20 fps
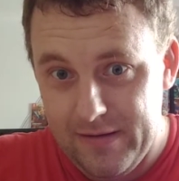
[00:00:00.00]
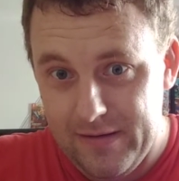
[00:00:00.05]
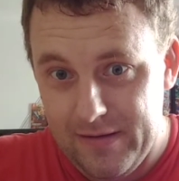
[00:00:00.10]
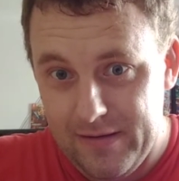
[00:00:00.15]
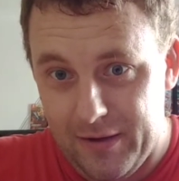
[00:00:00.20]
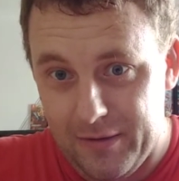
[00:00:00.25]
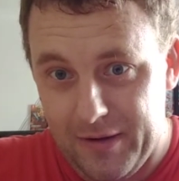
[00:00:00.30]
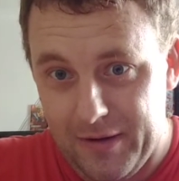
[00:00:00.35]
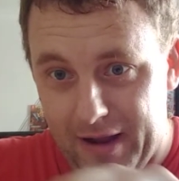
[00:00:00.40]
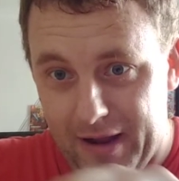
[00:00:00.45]

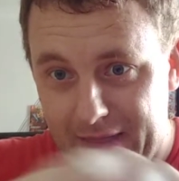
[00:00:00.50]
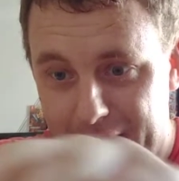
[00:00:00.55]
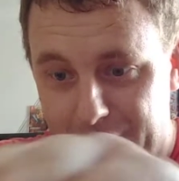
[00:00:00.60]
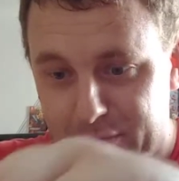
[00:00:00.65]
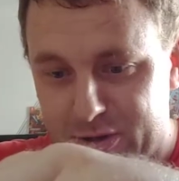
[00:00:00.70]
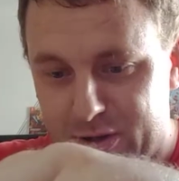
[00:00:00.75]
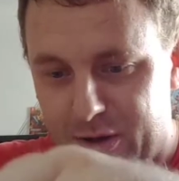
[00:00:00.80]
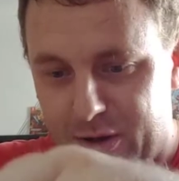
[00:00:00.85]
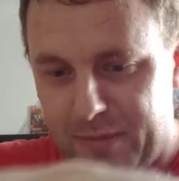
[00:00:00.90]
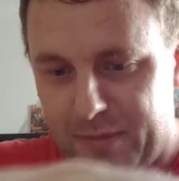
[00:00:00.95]
Okay, that
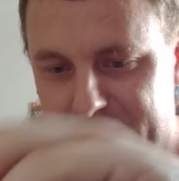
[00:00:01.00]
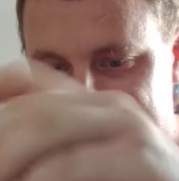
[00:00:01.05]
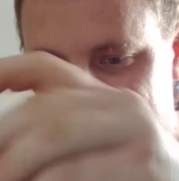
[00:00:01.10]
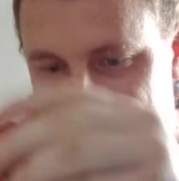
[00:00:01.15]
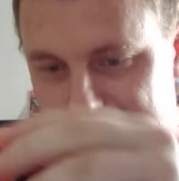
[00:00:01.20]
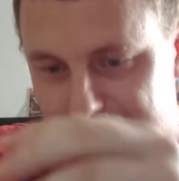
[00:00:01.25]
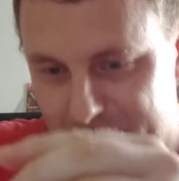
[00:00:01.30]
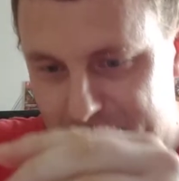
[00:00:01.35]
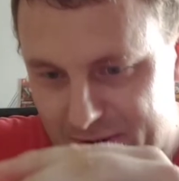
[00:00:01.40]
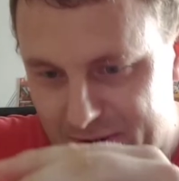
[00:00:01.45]
was not meant to
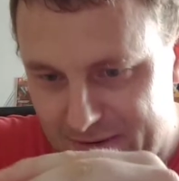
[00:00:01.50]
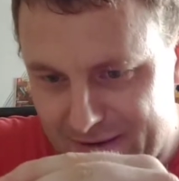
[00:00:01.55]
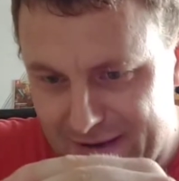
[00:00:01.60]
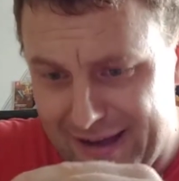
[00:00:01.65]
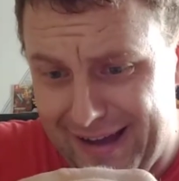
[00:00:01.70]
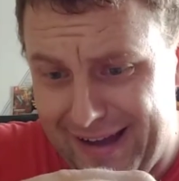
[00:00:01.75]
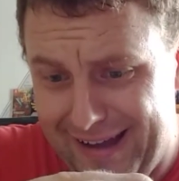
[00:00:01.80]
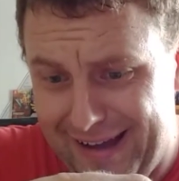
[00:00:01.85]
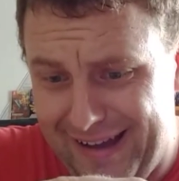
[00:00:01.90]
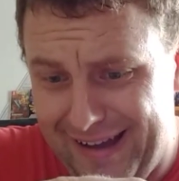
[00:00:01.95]
happen.
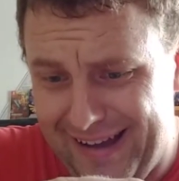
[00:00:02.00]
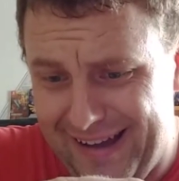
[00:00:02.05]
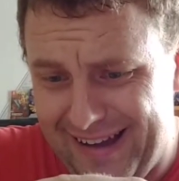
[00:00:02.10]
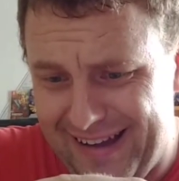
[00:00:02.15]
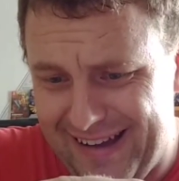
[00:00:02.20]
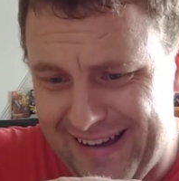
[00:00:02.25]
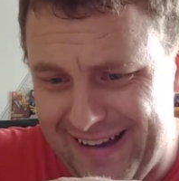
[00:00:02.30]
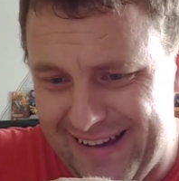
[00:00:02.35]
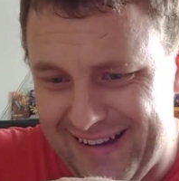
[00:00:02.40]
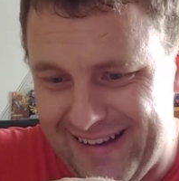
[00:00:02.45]

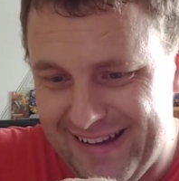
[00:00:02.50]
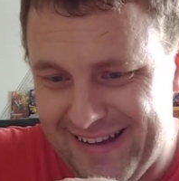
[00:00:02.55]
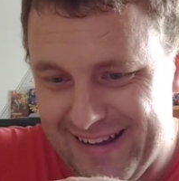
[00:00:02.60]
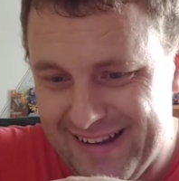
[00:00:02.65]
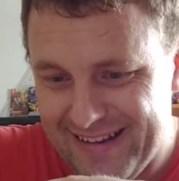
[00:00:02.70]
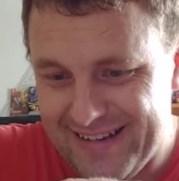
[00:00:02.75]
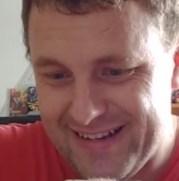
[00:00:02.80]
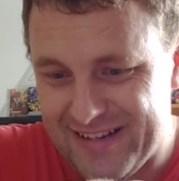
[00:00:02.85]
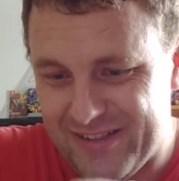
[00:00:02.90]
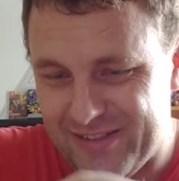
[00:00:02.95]

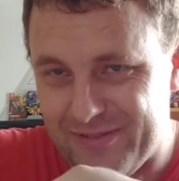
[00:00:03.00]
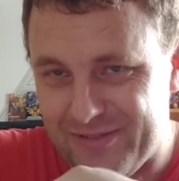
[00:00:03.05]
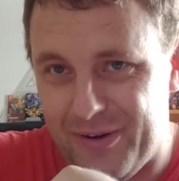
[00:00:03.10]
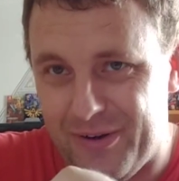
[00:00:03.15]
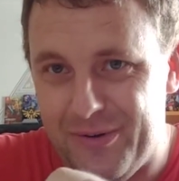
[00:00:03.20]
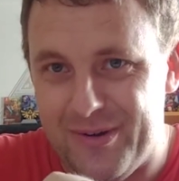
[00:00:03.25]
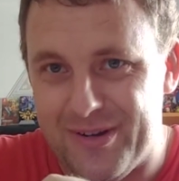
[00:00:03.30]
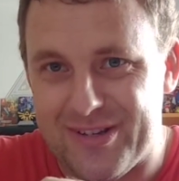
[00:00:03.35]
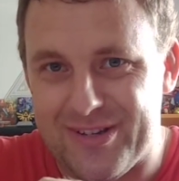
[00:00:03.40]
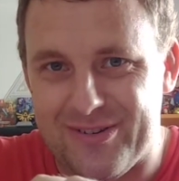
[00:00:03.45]
Just
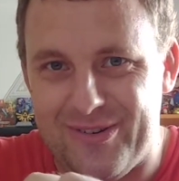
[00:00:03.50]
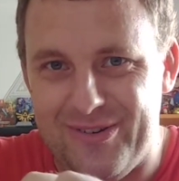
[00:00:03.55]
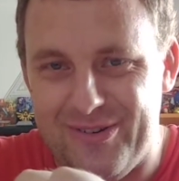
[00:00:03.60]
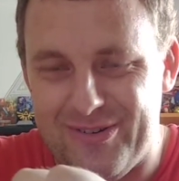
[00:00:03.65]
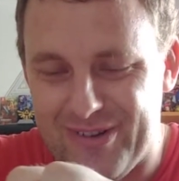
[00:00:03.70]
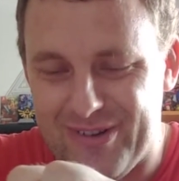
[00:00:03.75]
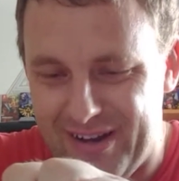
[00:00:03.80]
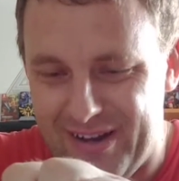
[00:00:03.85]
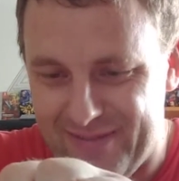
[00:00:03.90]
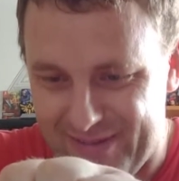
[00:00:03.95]
throw the
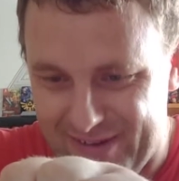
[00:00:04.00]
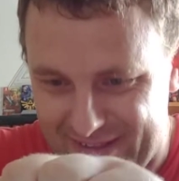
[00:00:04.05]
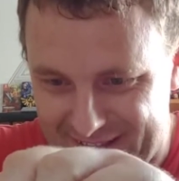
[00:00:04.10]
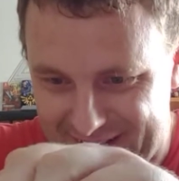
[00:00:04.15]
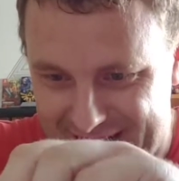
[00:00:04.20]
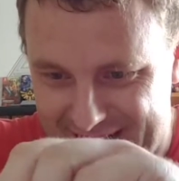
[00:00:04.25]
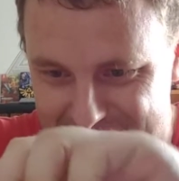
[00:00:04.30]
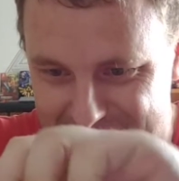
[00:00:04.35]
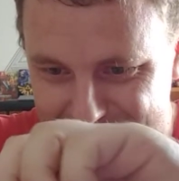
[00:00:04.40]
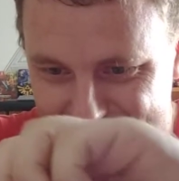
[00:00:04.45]
screwdriver at the
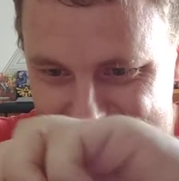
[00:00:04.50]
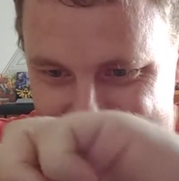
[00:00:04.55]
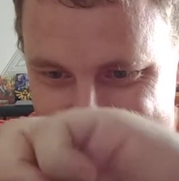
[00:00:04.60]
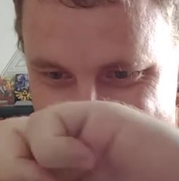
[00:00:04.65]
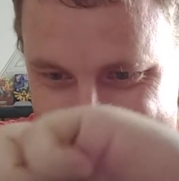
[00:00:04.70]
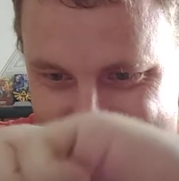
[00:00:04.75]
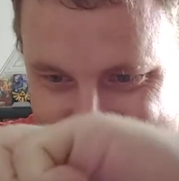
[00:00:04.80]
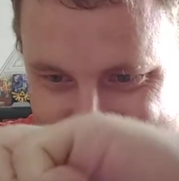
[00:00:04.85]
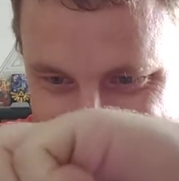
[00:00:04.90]
camera now.